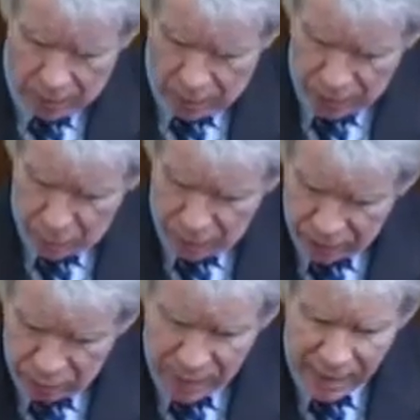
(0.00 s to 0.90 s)
So what
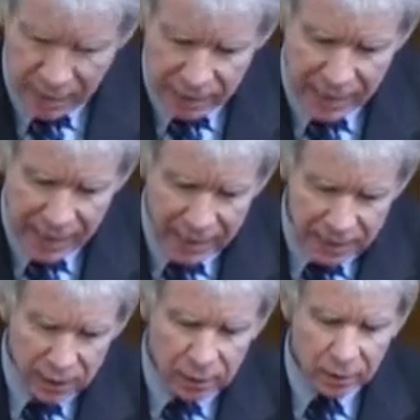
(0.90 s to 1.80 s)
this means
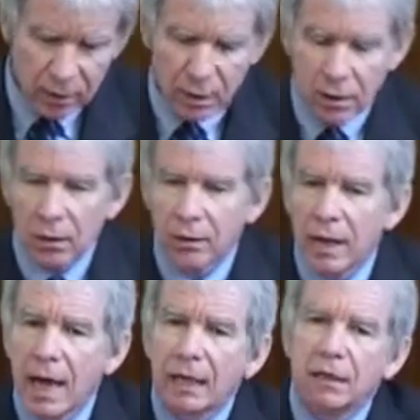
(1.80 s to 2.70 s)
is
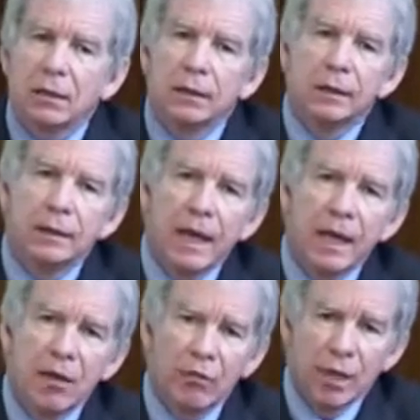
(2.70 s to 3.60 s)
that
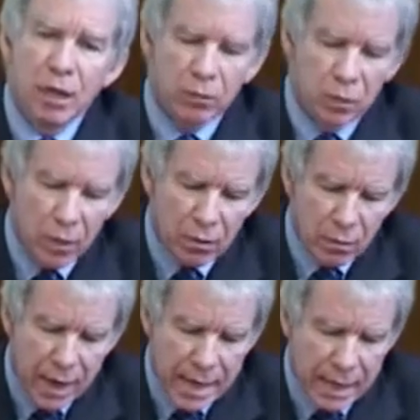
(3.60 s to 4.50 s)
any investment we
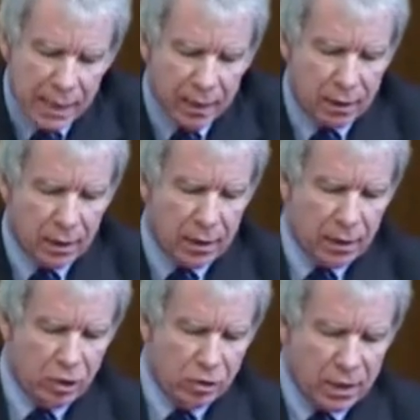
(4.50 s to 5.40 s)
make
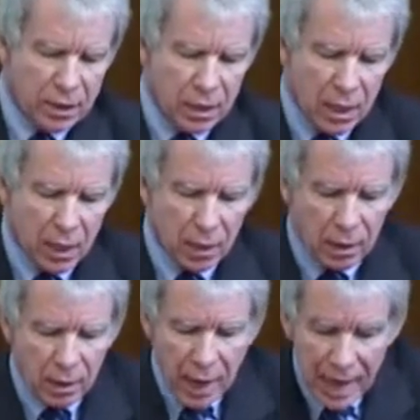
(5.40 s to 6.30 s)
addressing
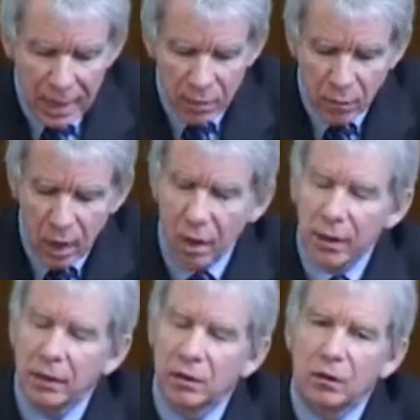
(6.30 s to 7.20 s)
any
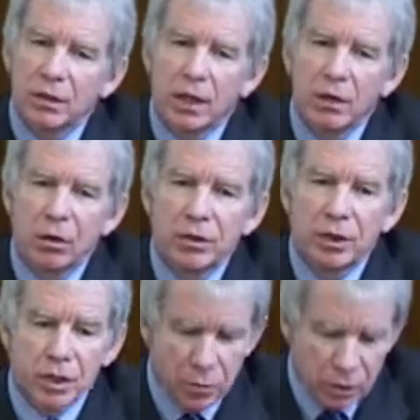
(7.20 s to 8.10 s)
market or
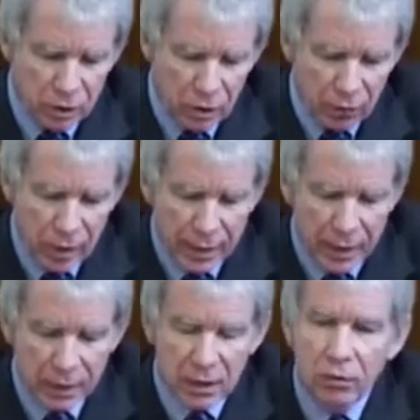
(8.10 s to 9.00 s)
technology-specific
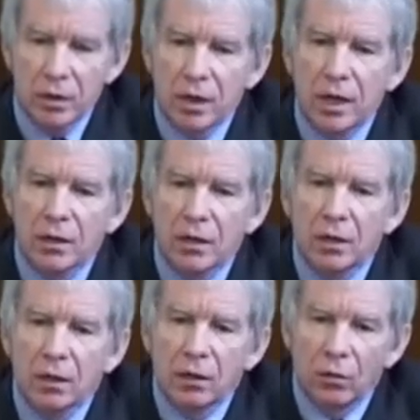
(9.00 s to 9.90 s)
activities
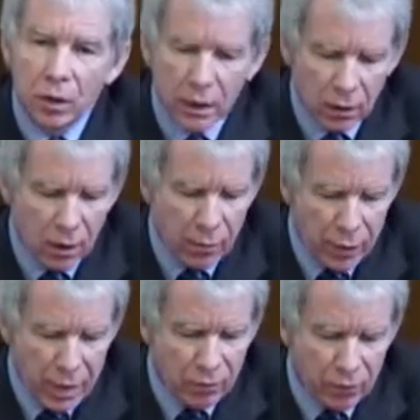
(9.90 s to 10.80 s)
will
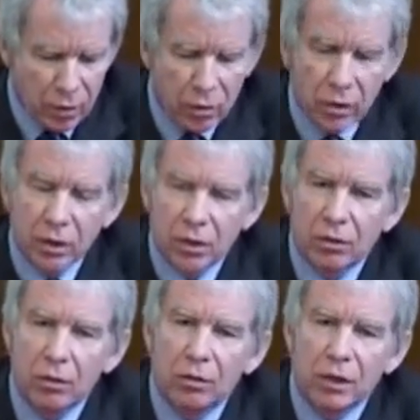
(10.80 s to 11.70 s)
be focused
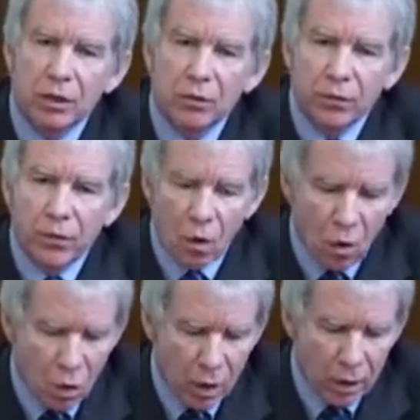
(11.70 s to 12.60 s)
through these
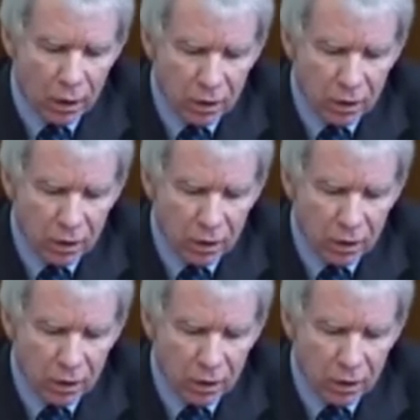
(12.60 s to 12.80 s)
4